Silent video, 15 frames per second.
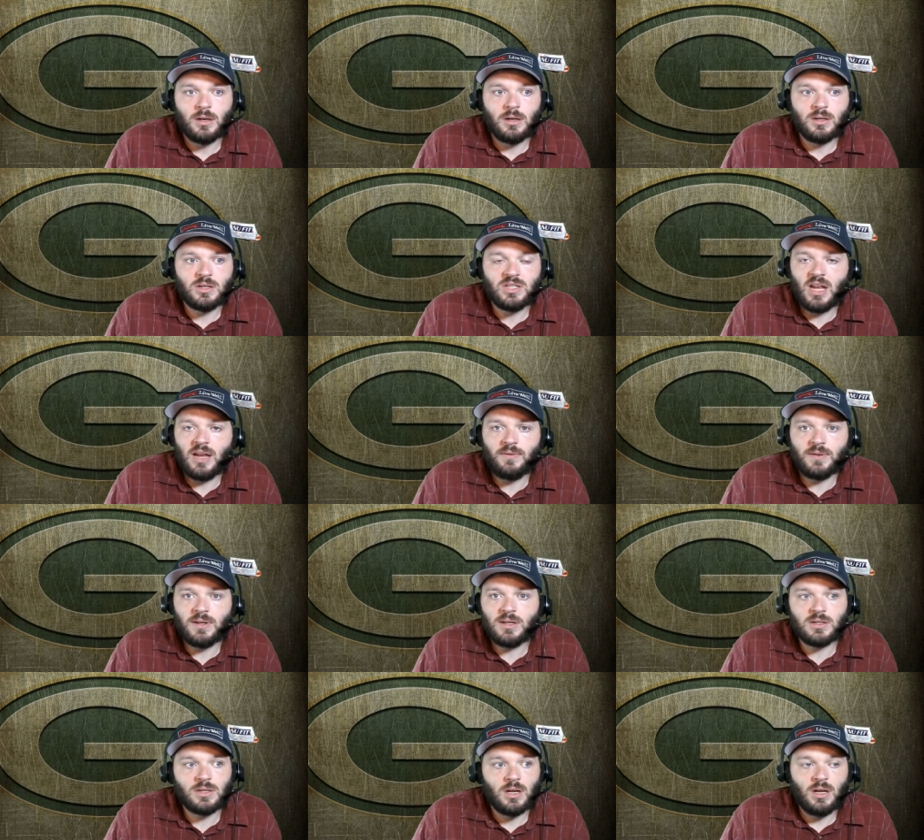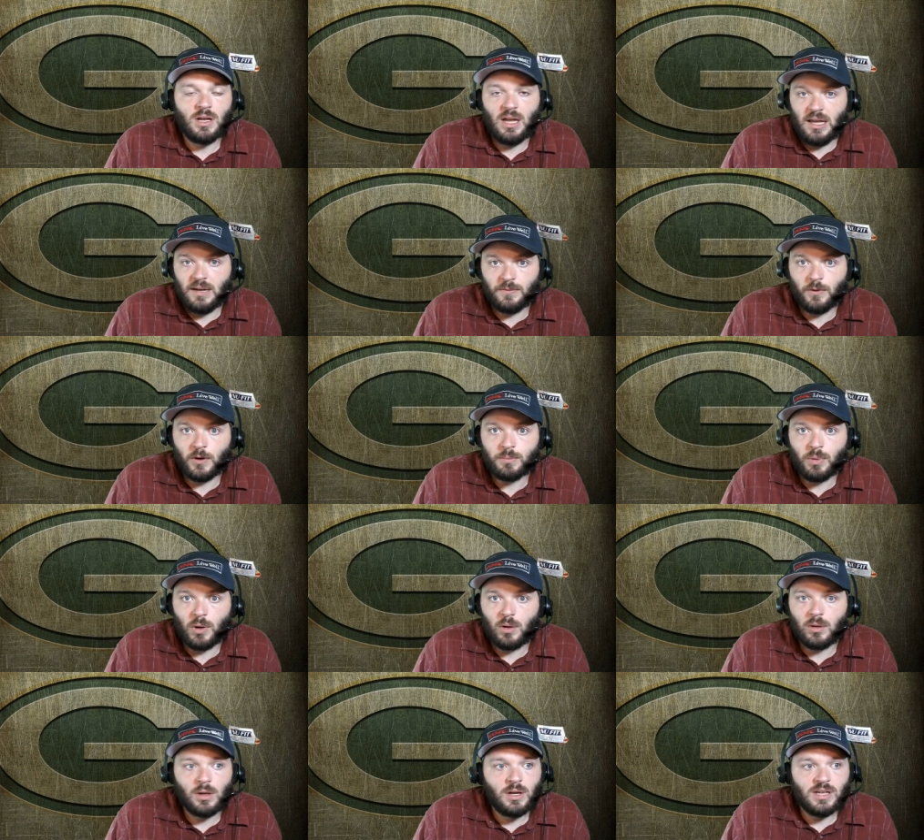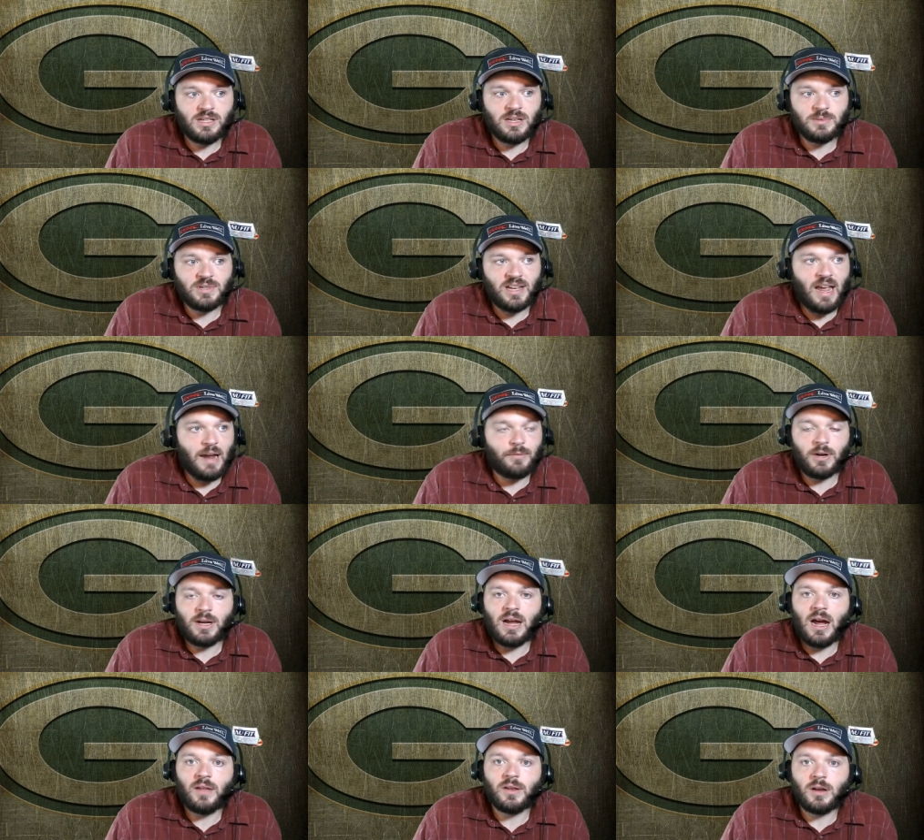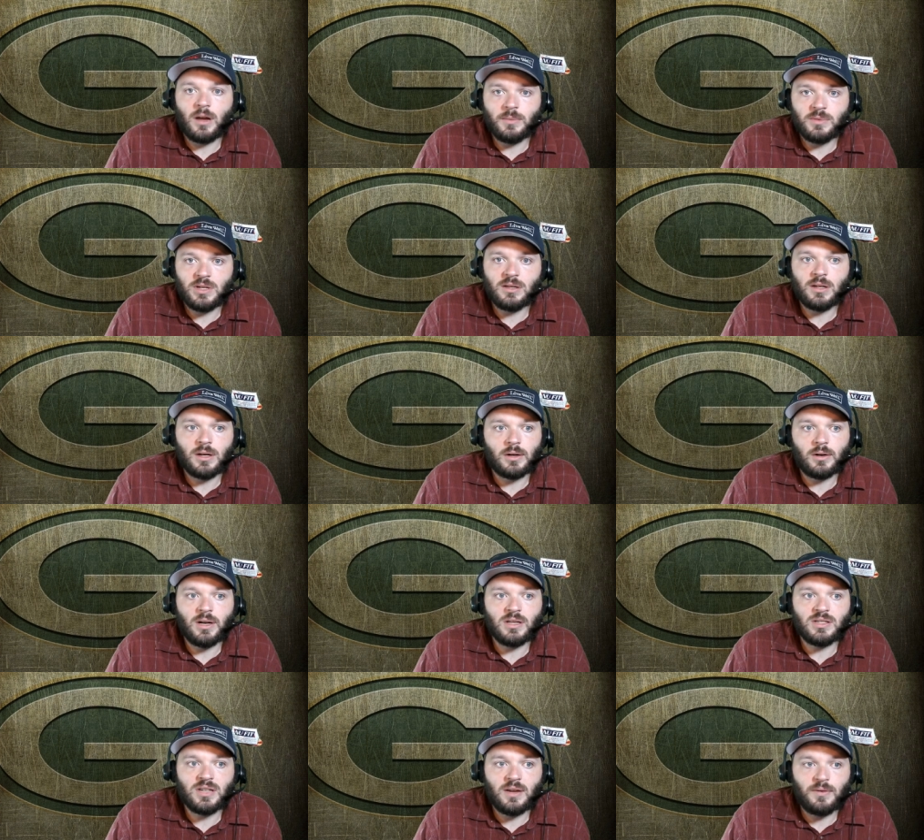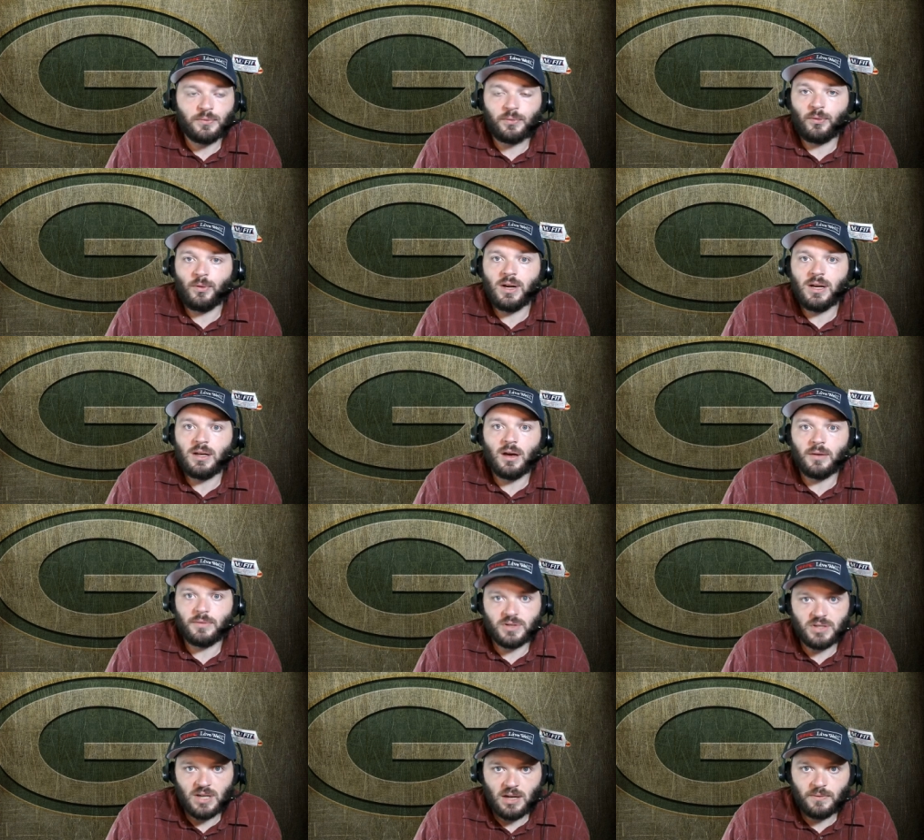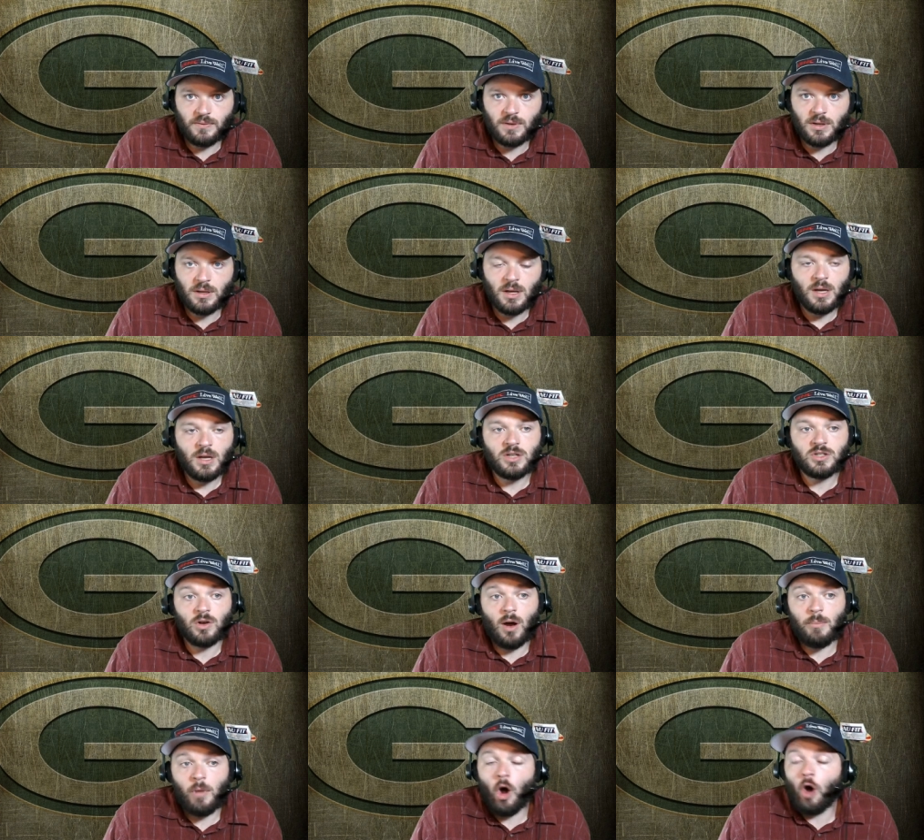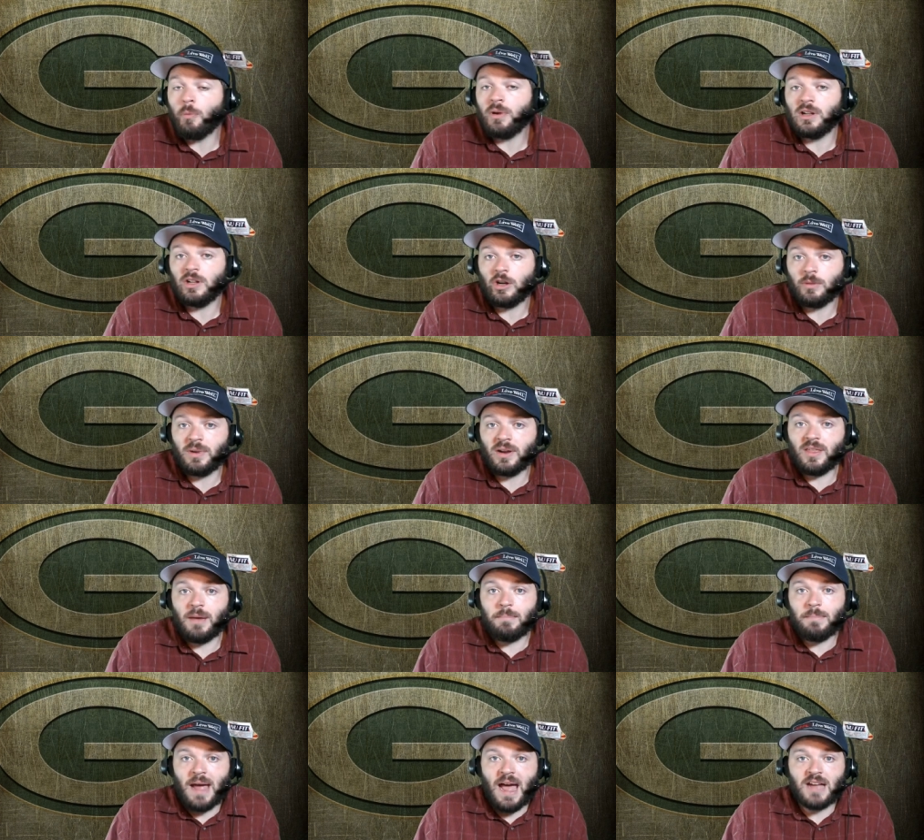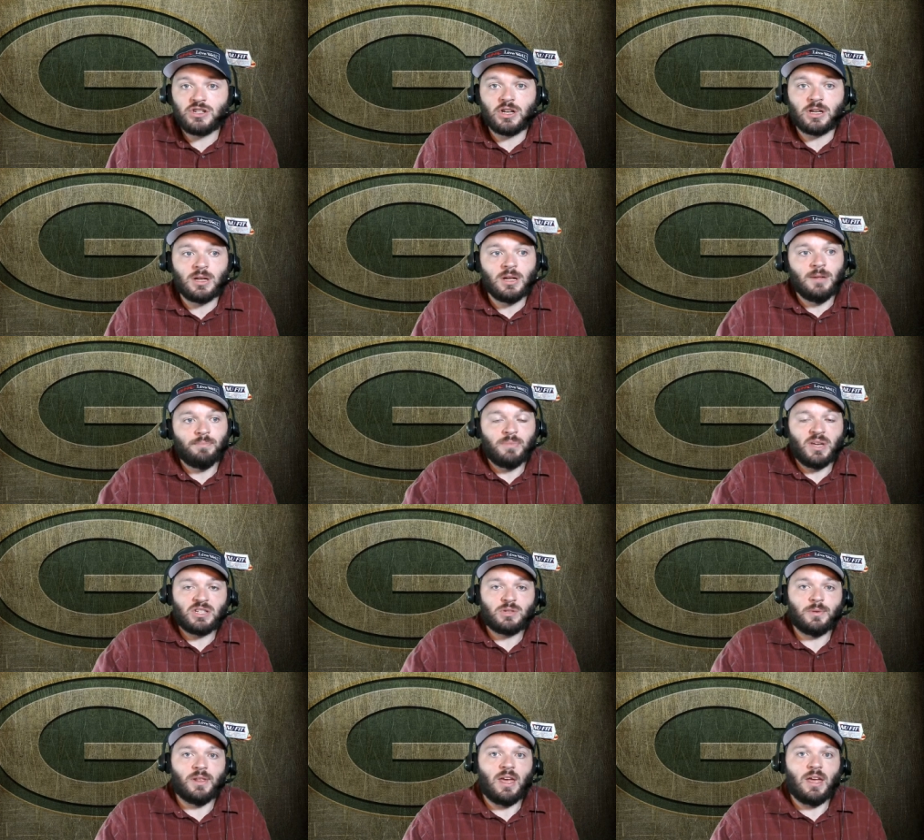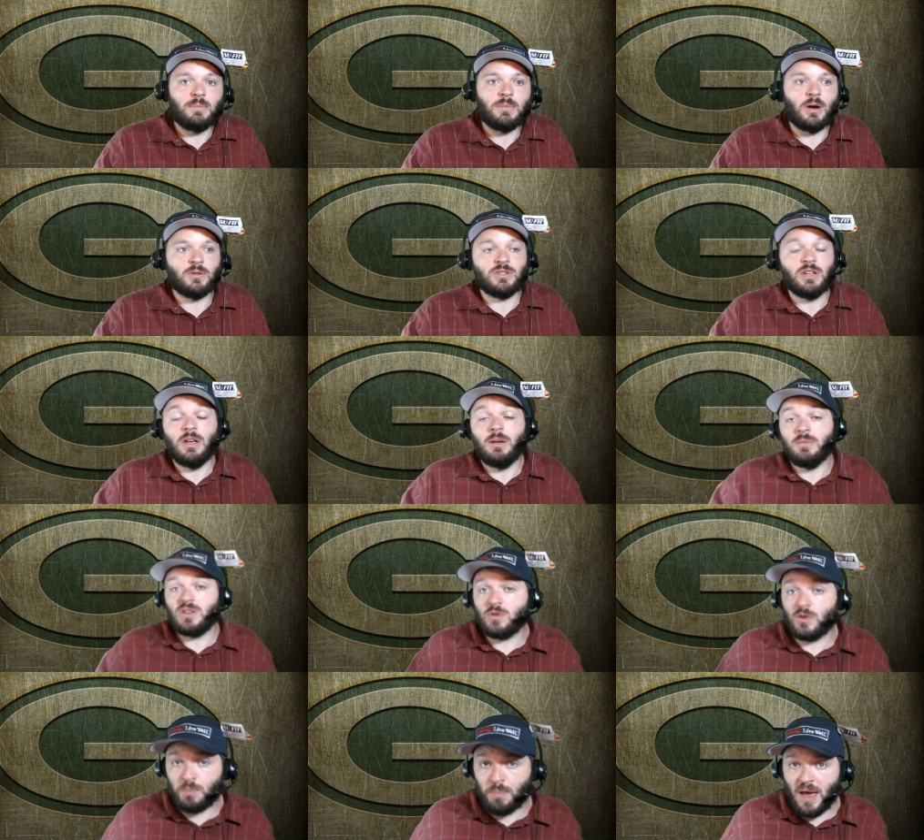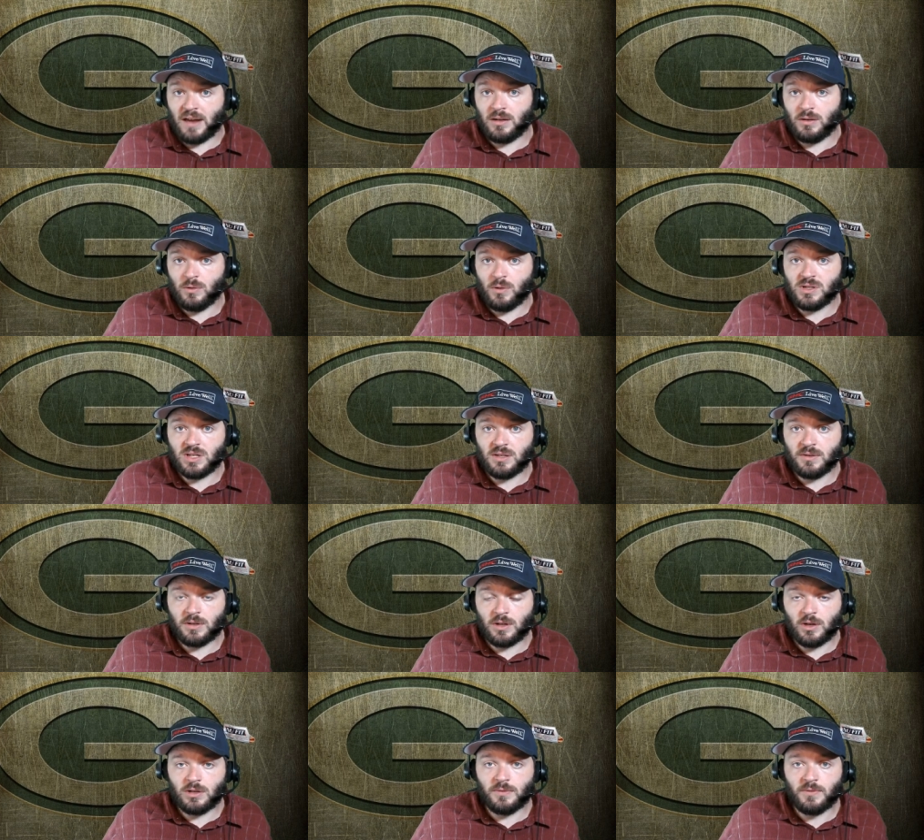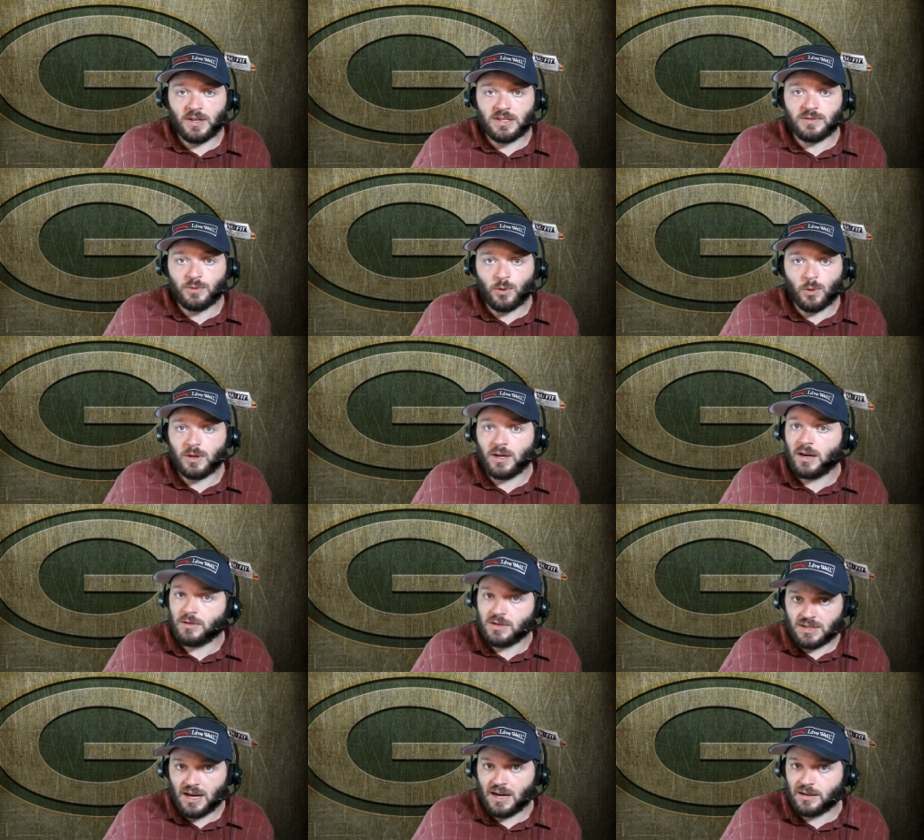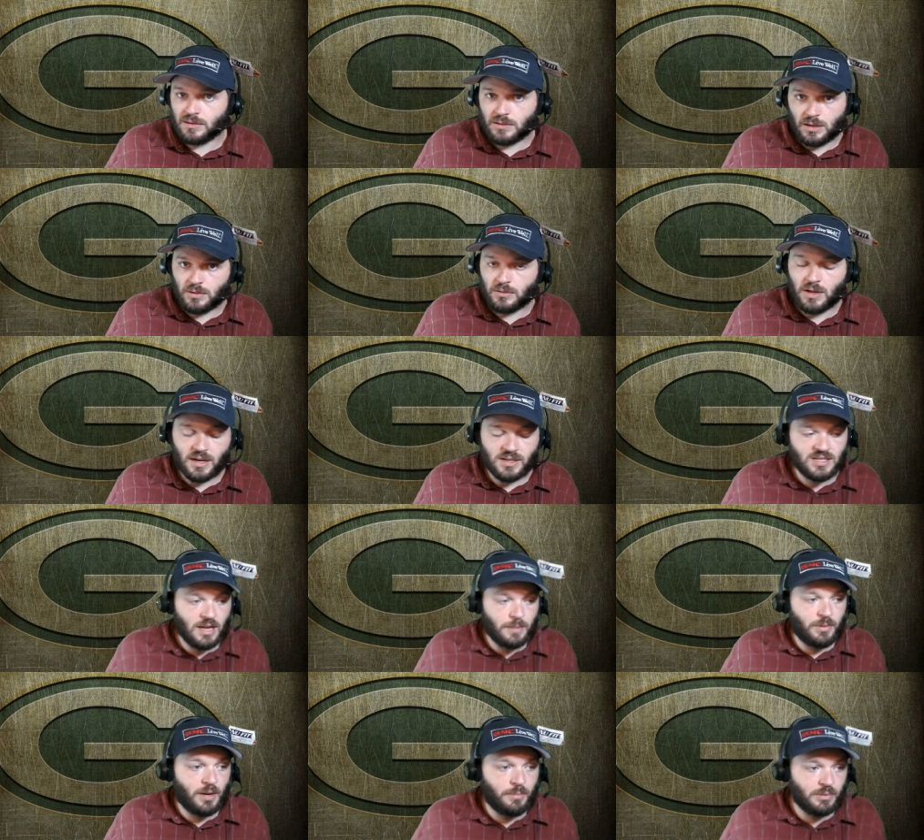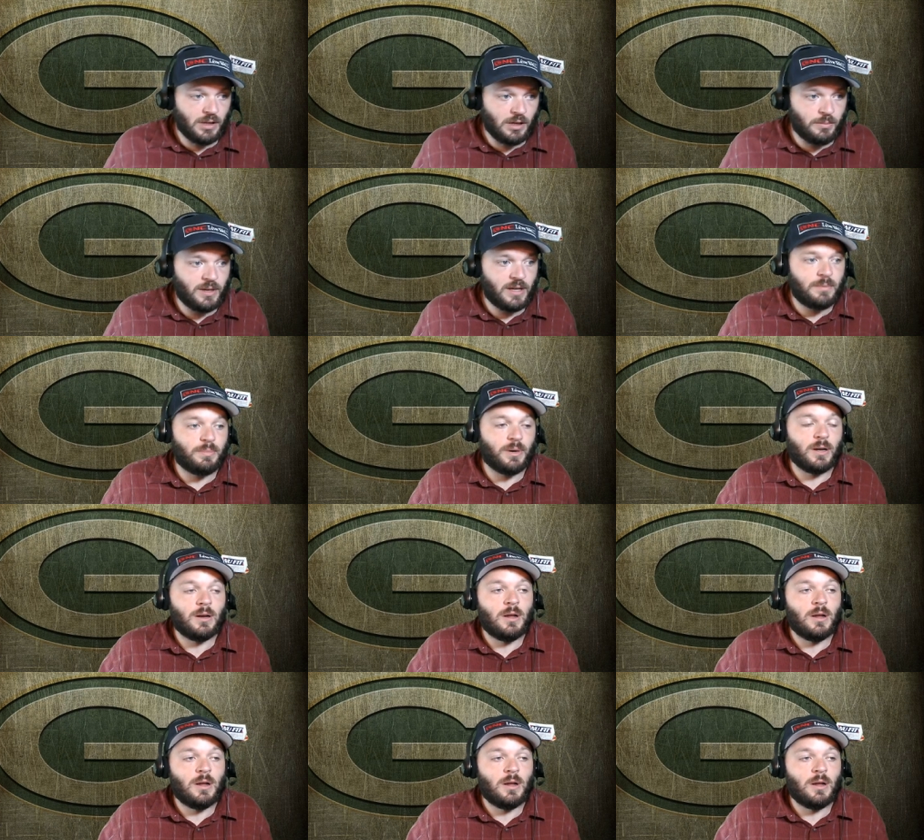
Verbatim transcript: safeties in football. It seems like every guy that comes in there is a freak of a safety. So I'm hoping a little bit of that magic mixed with Amos, mixed with Pettine, who is a good defensive coordinator. He's got to, you know, kind of step it up a little bit, but